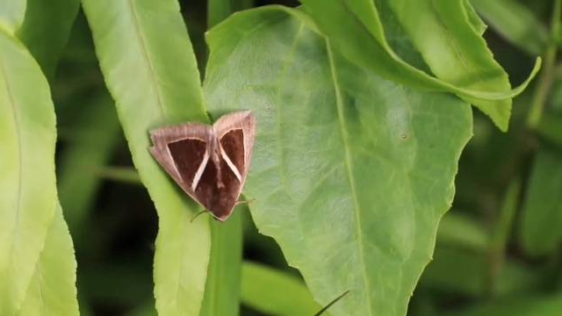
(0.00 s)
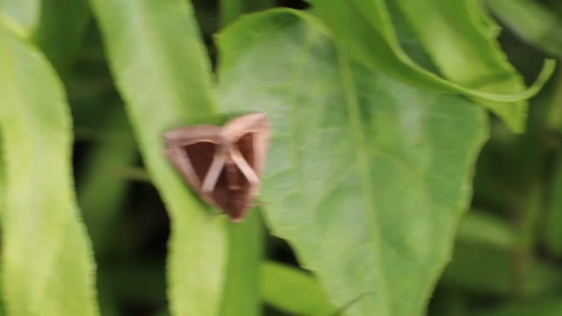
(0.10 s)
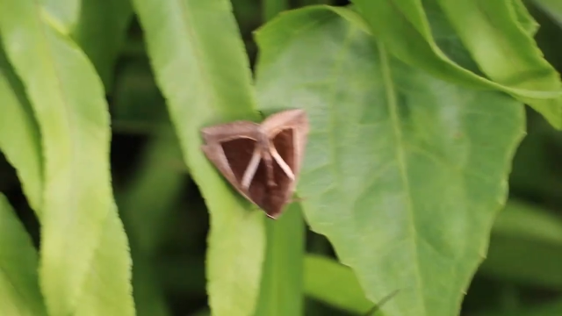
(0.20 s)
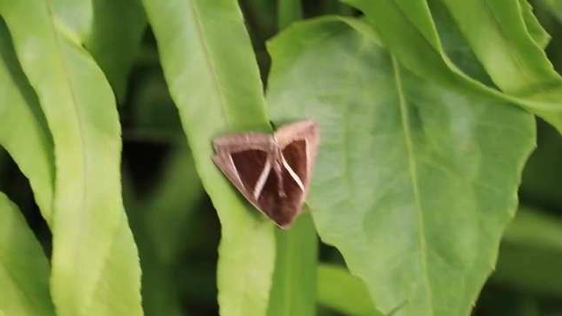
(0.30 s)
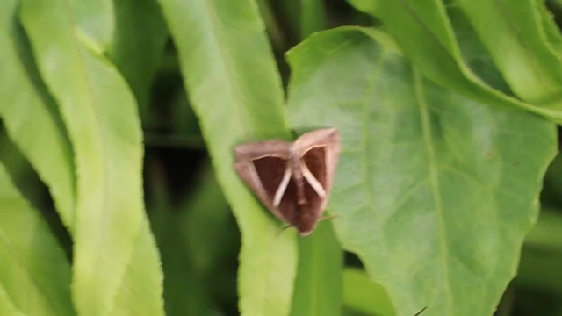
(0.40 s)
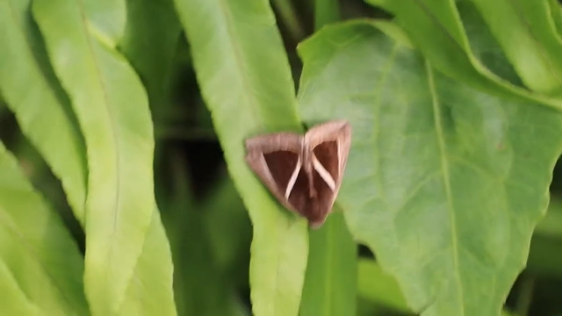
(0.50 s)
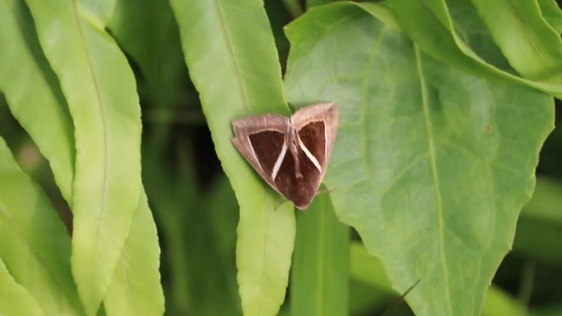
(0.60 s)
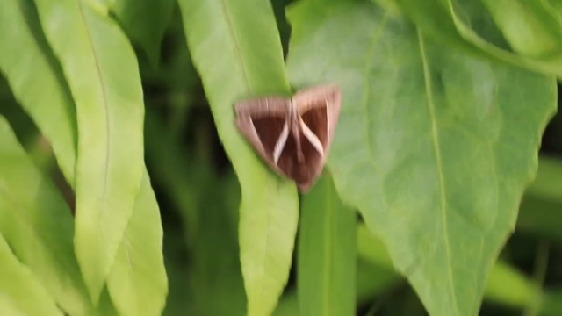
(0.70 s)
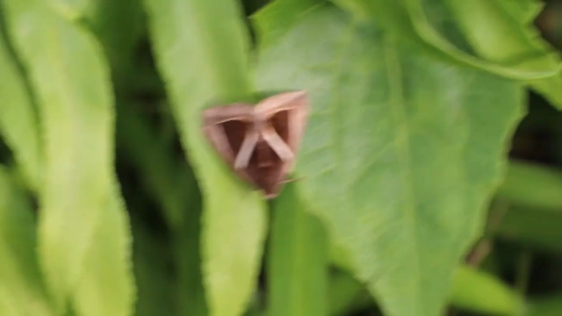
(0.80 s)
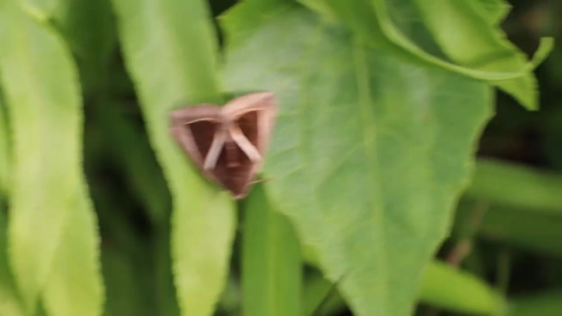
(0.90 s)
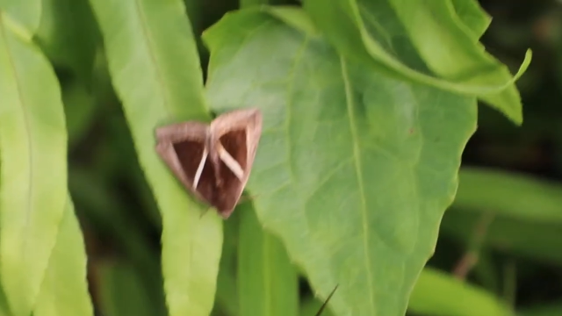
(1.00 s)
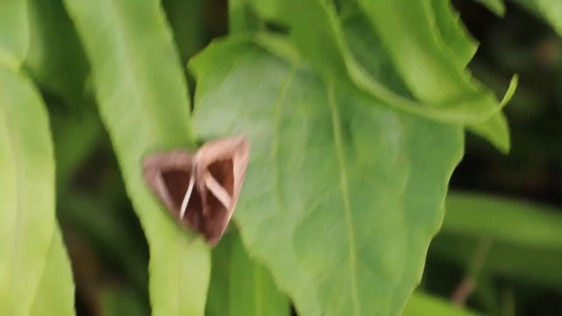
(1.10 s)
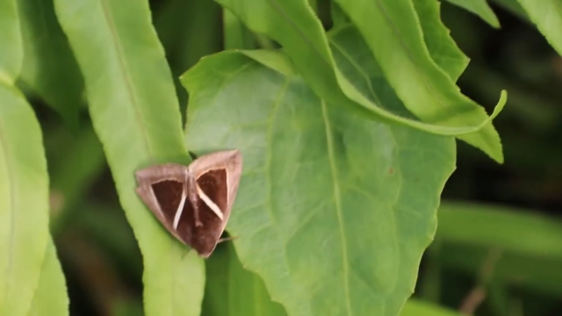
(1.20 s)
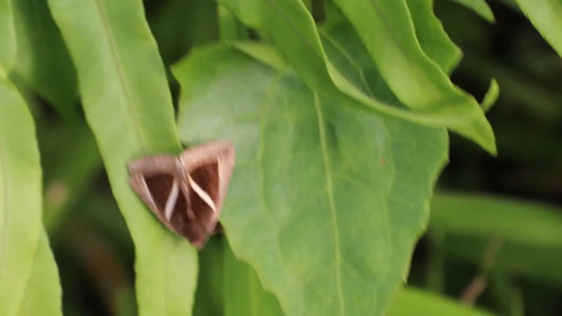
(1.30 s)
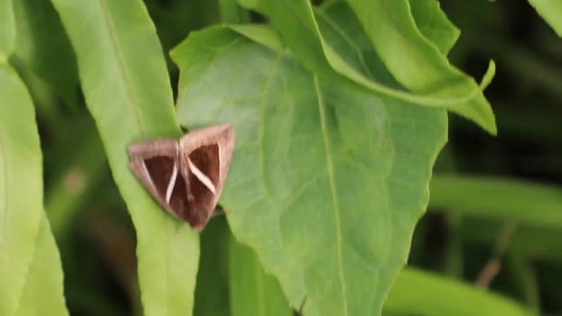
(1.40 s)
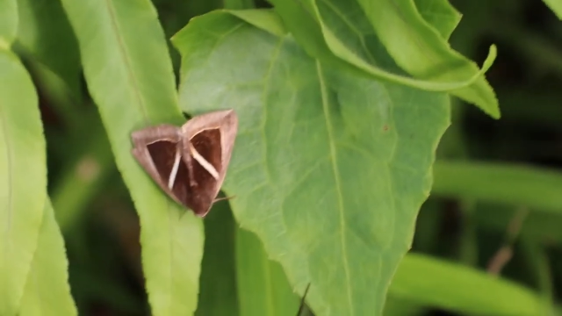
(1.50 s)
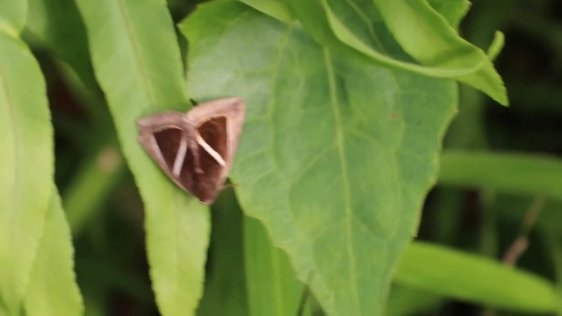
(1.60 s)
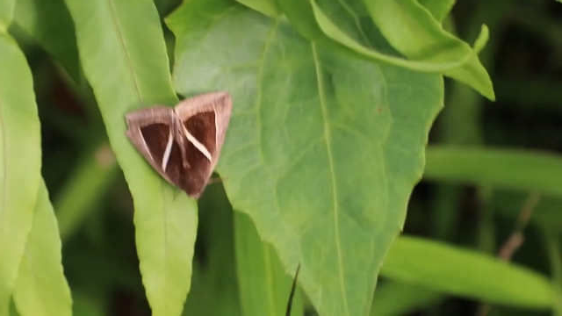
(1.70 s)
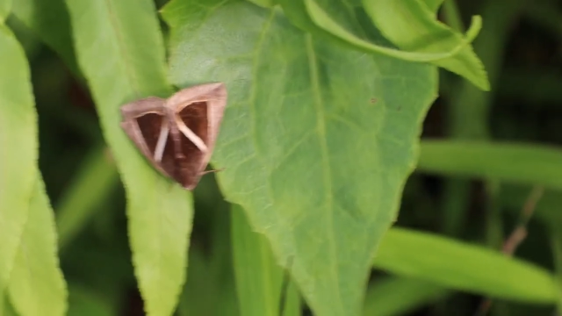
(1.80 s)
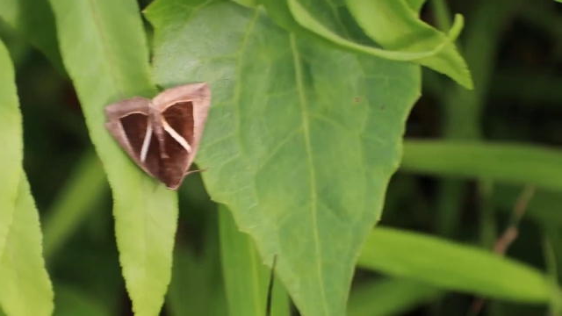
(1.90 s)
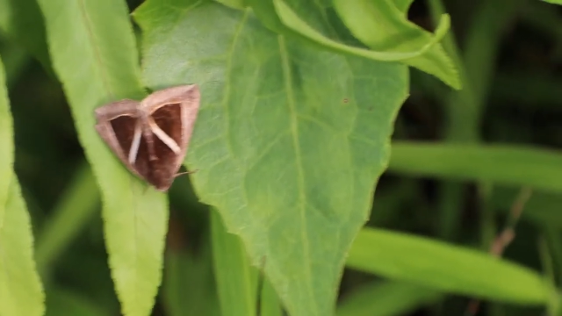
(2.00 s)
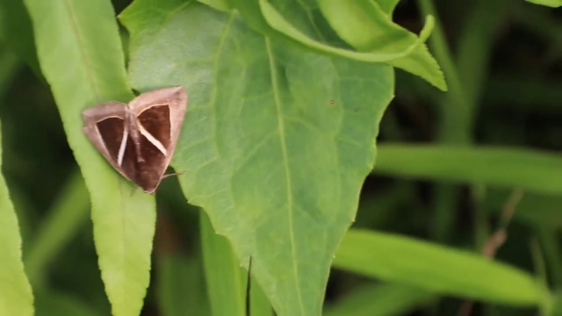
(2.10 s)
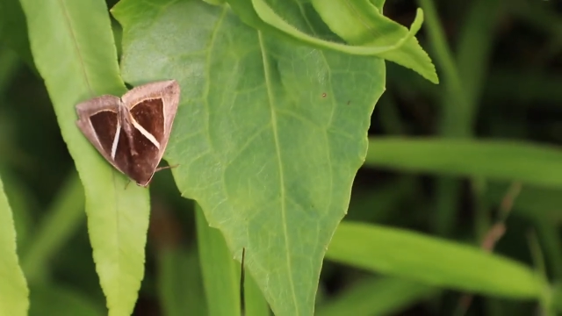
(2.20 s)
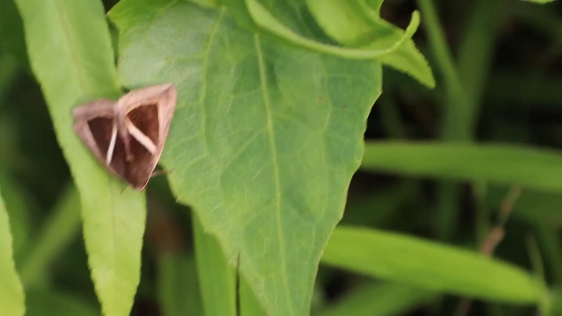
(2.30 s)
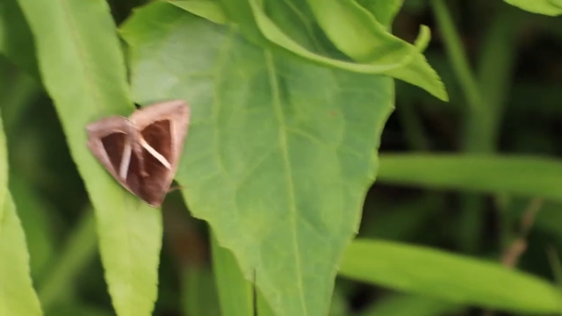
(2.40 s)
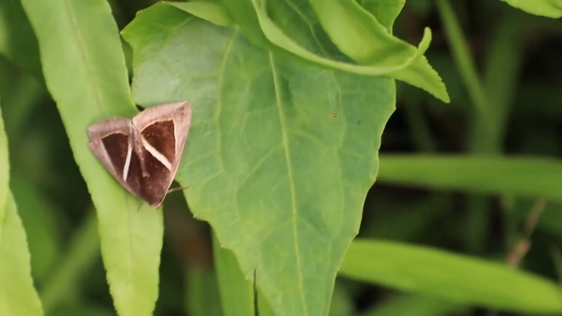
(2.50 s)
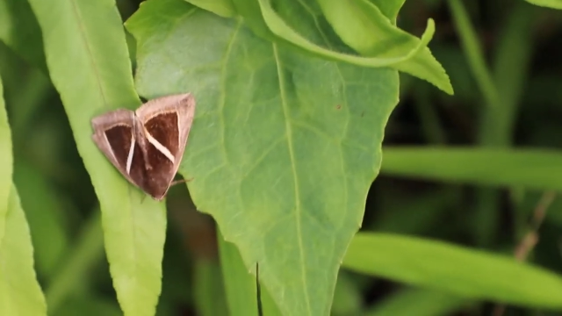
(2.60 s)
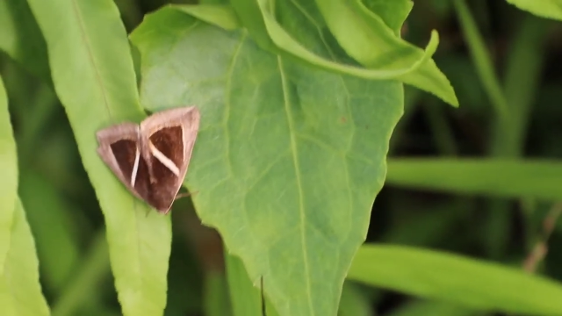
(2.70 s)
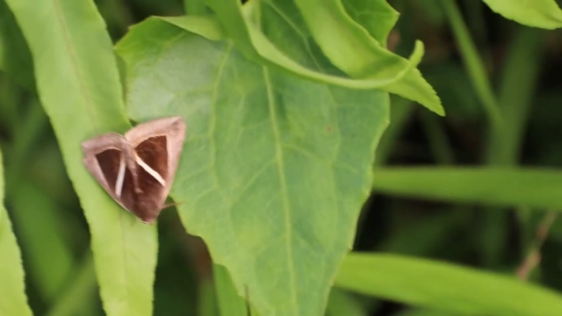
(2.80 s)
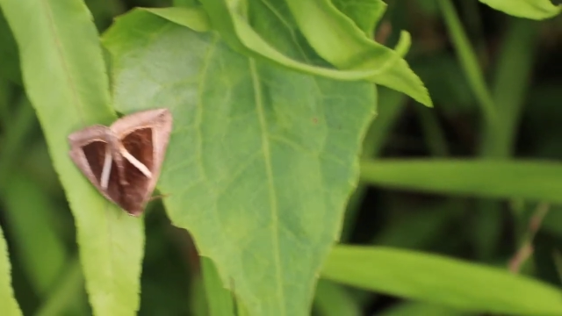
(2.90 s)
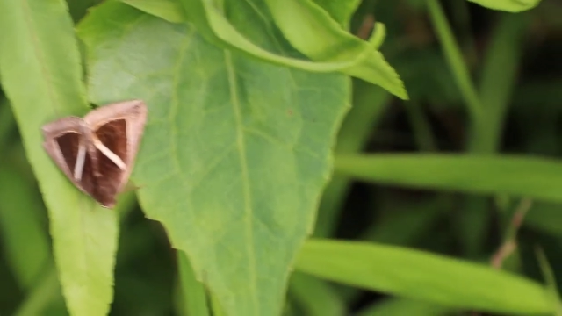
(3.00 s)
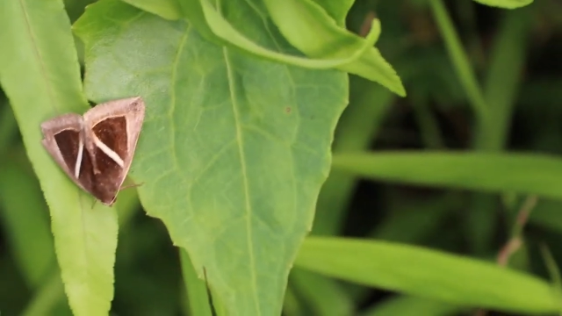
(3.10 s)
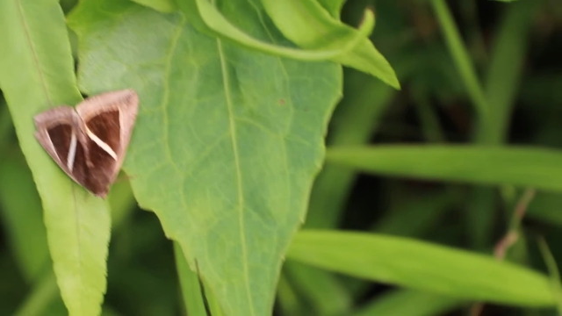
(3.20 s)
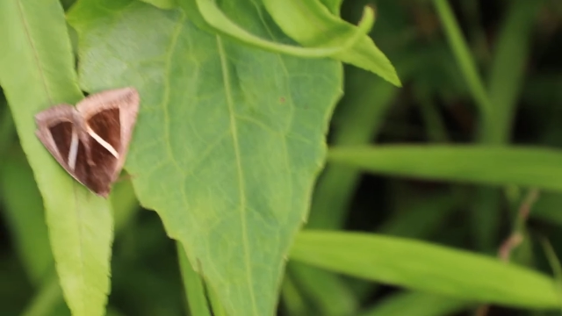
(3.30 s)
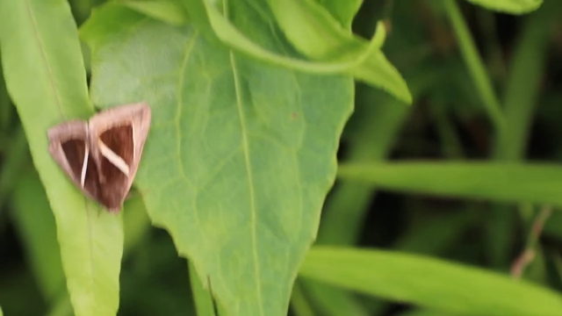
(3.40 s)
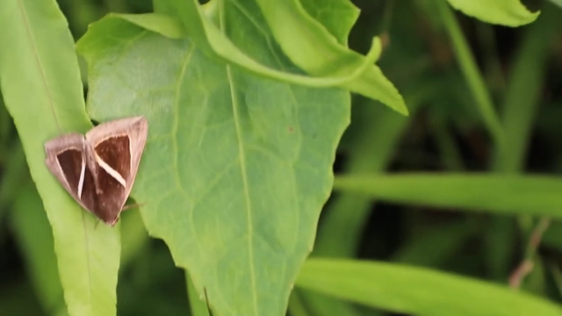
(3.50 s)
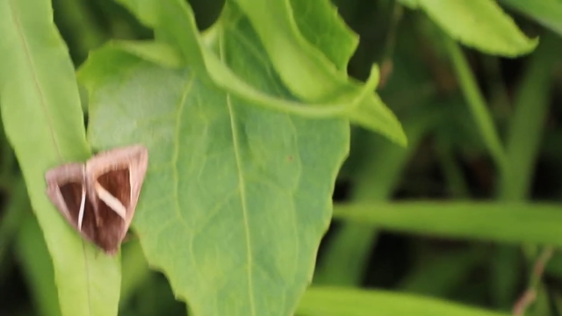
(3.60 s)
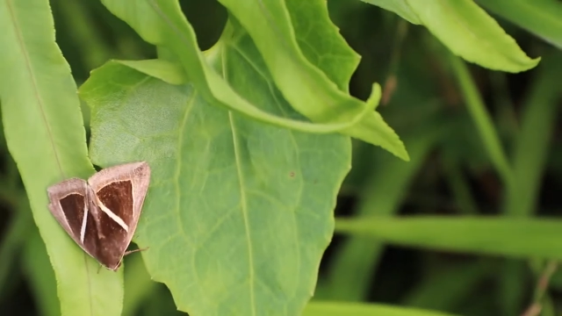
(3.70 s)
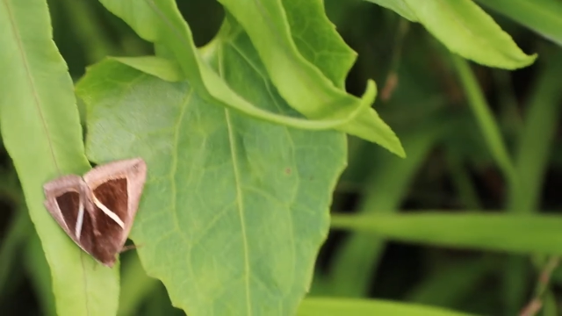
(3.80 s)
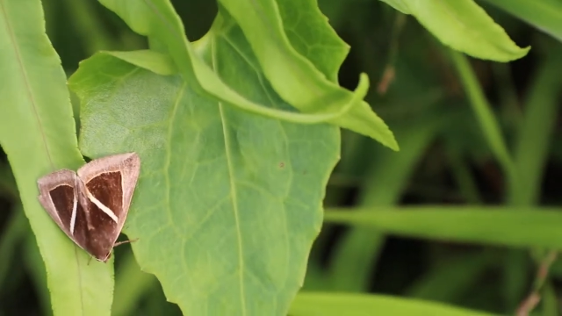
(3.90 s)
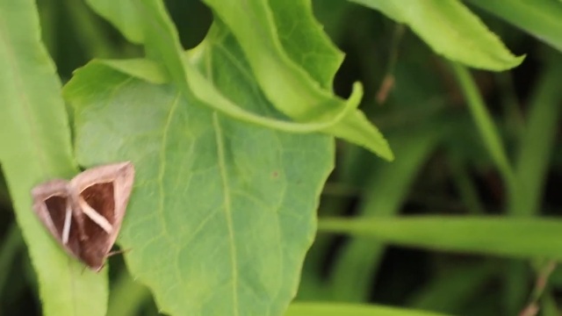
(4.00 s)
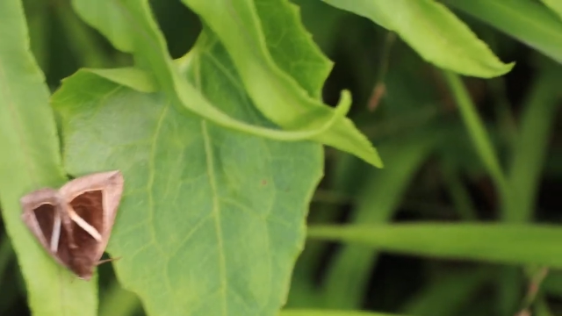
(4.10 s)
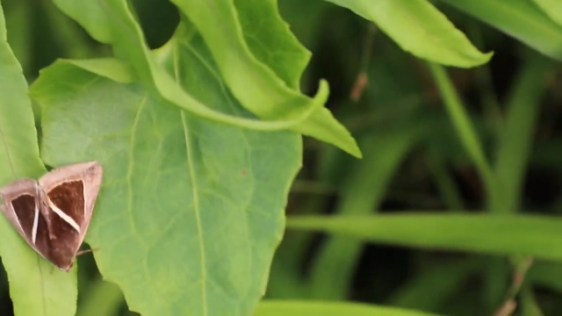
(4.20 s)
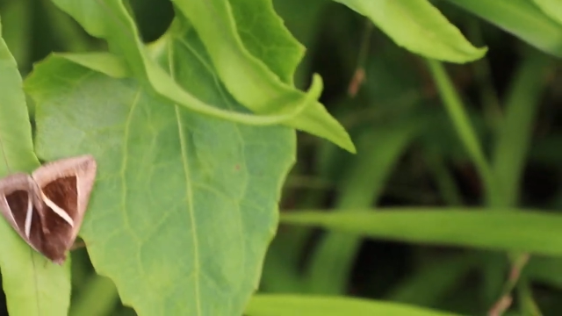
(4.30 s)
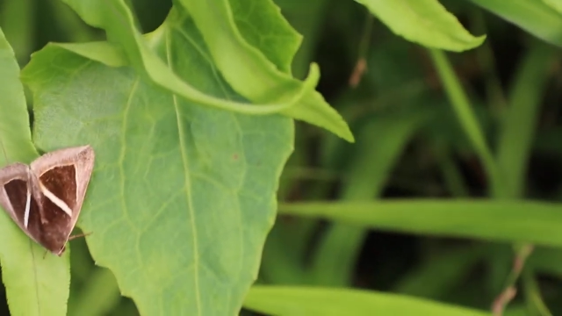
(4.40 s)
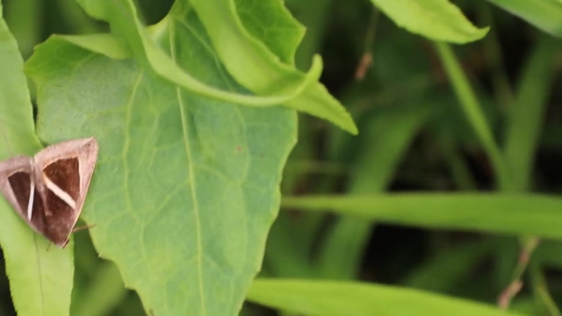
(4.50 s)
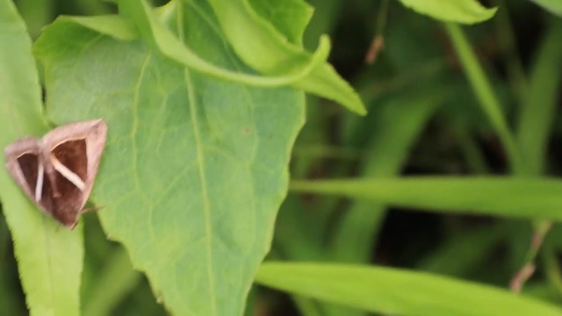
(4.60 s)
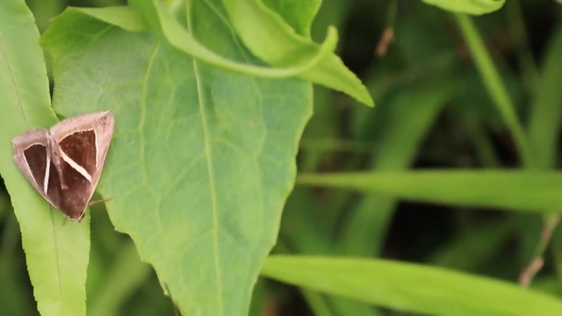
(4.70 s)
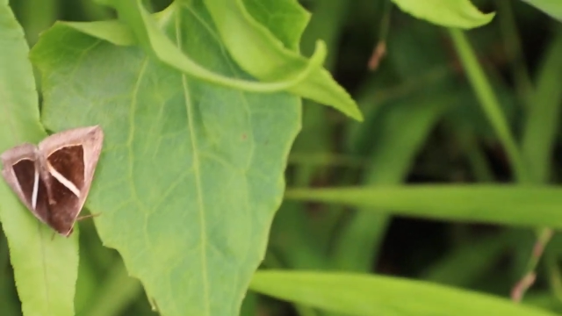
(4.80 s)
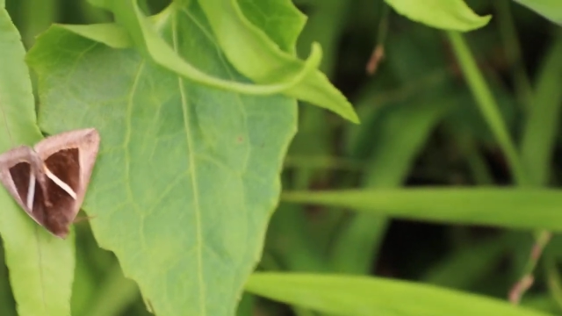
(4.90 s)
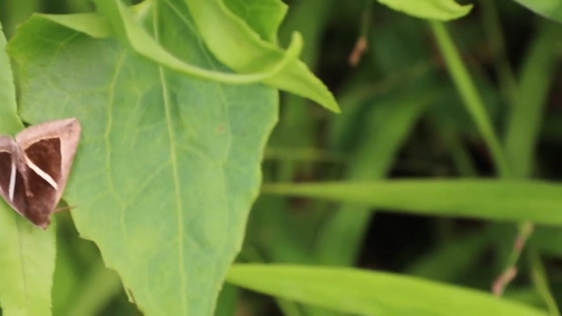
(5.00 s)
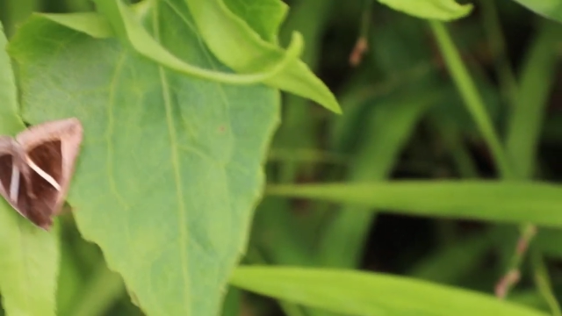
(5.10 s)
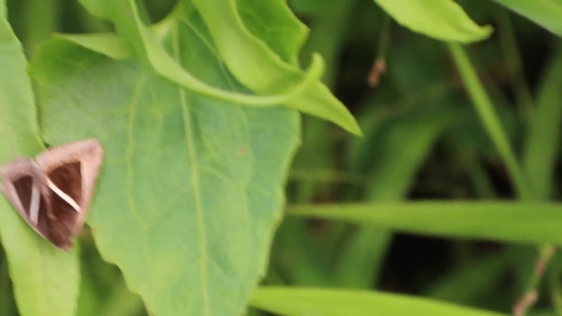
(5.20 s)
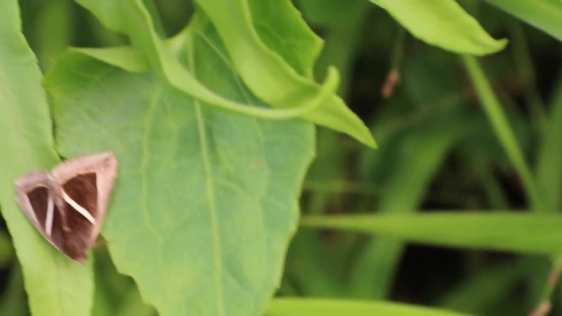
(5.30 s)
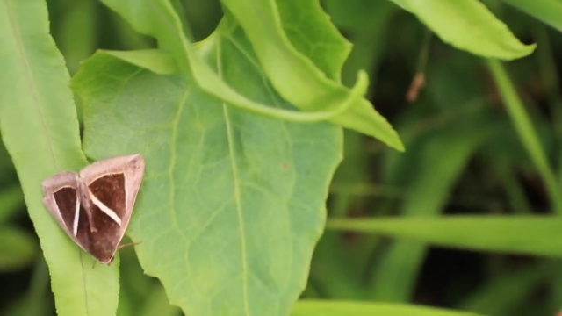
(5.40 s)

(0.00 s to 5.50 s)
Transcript: [unreadable: no face in view]